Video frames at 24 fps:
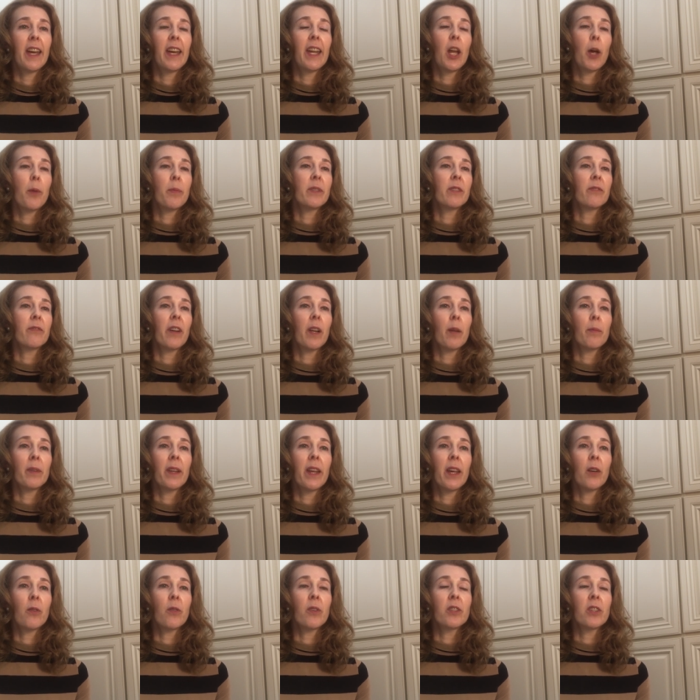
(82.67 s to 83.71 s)
It helps develop
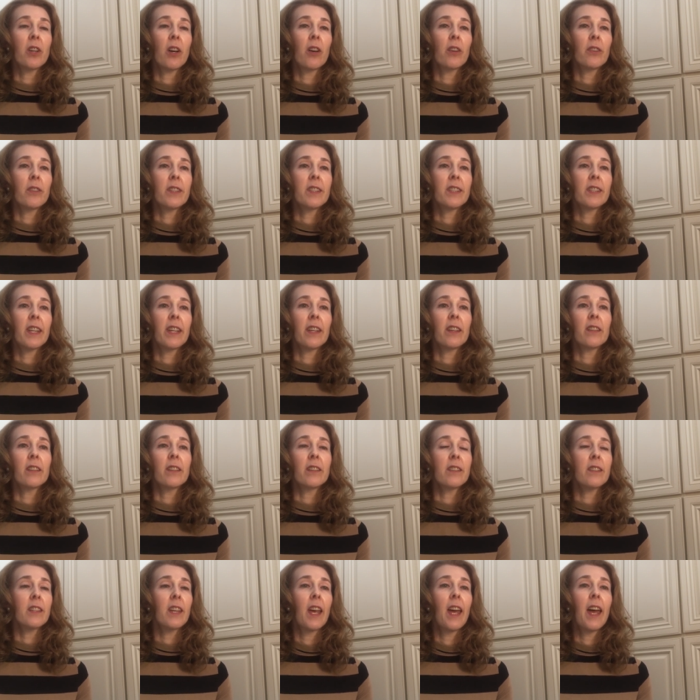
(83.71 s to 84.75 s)
language arts
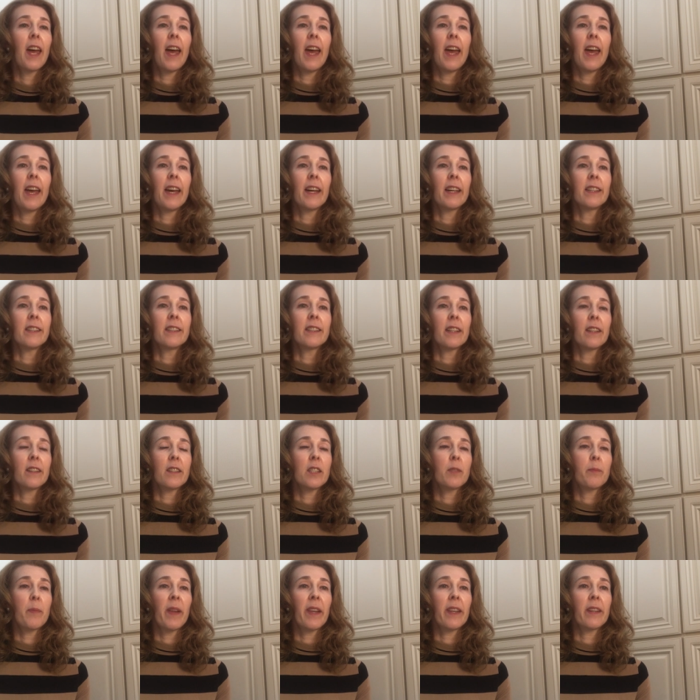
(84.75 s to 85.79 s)
skills and uh,
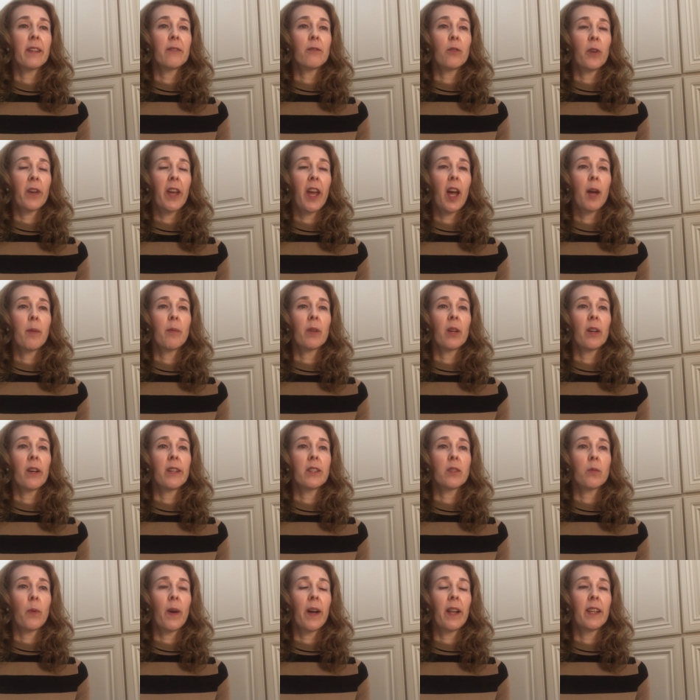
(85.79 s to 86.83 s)
spelling vocabulary
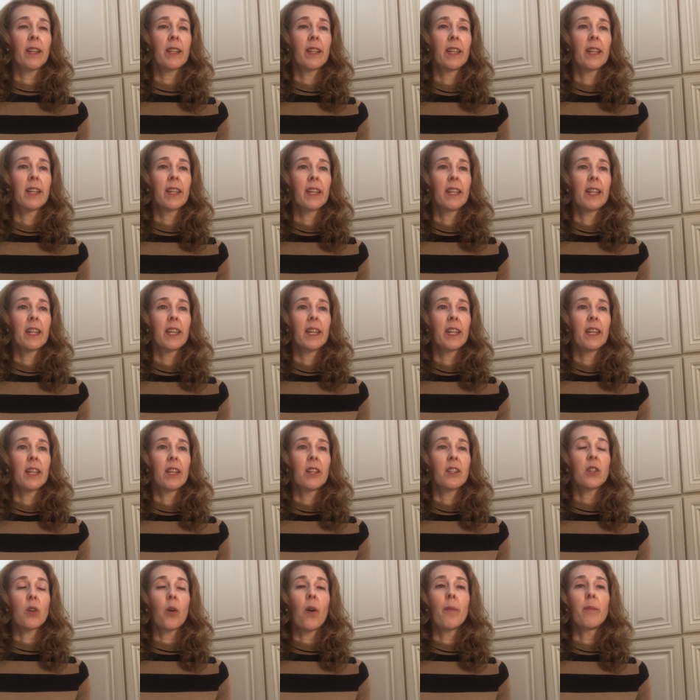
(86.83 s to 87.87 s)
as well.
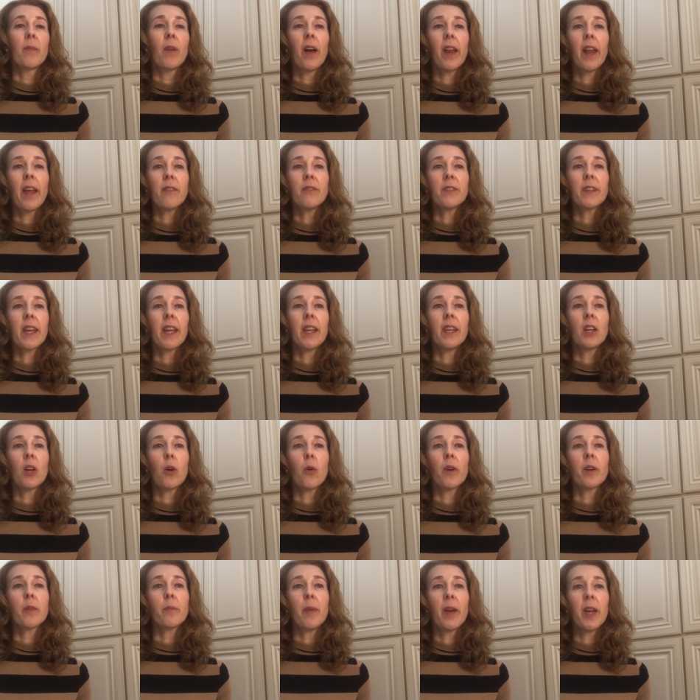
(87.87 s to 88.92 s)
So I'm not advocating
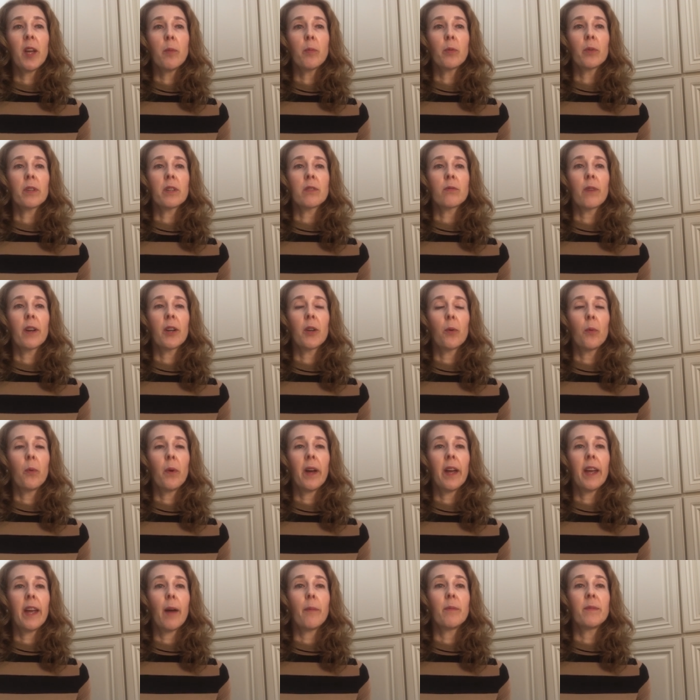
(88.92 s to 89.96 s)
going paperless right
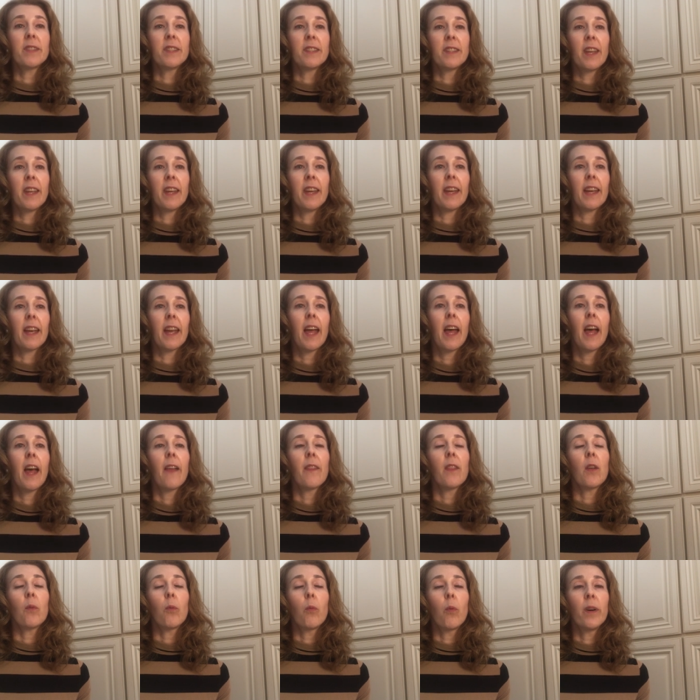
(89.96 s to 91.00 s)
away. I'm saying
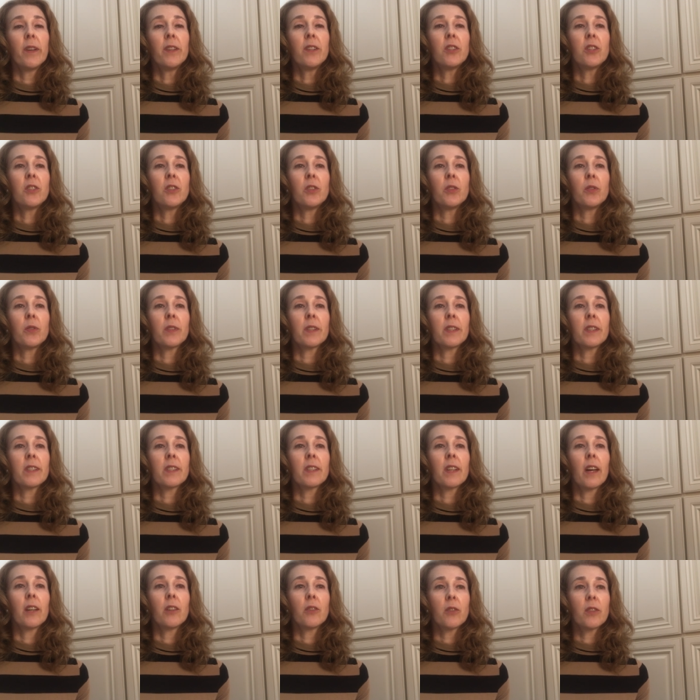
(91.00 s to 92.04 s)
that once
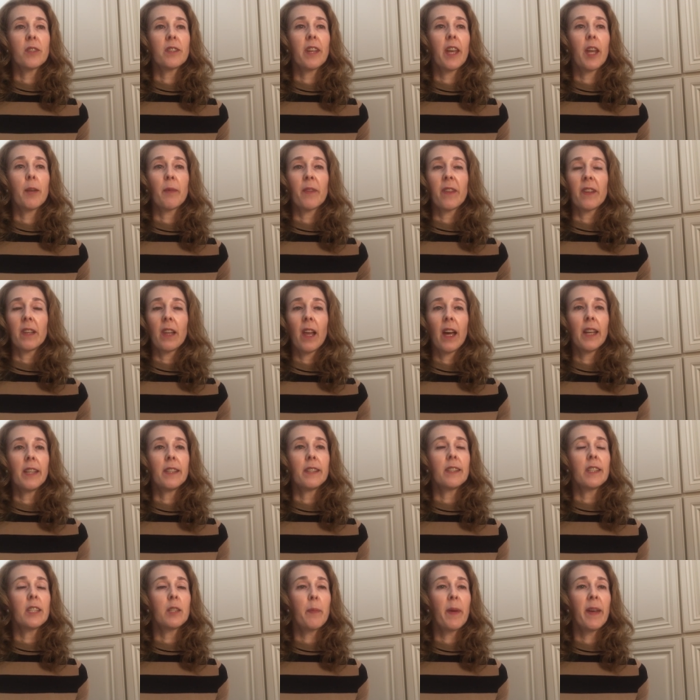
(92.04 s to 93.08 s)
students understand what the
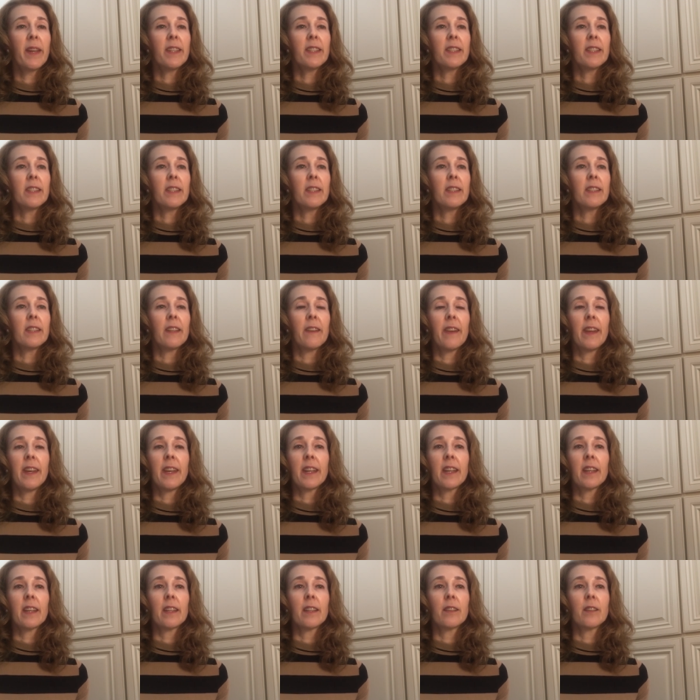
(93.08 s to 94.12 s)
lines and spaces and they
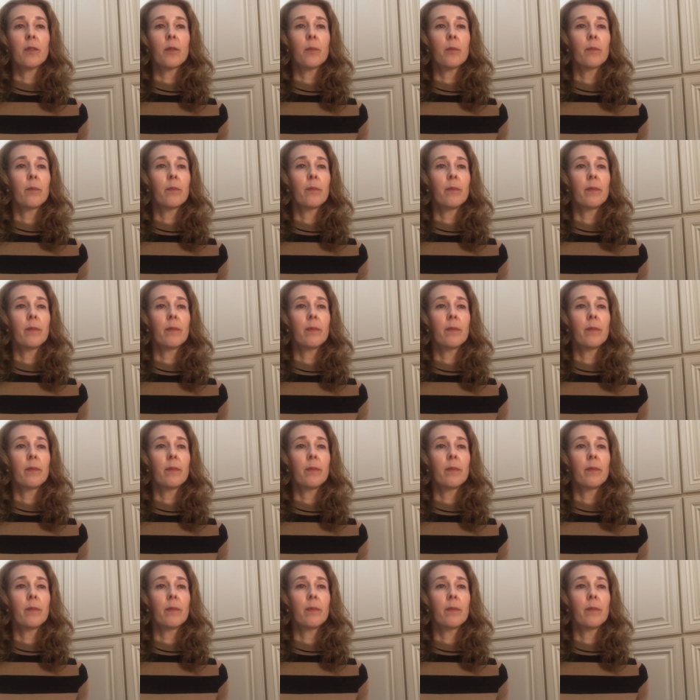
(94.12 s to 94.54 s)
can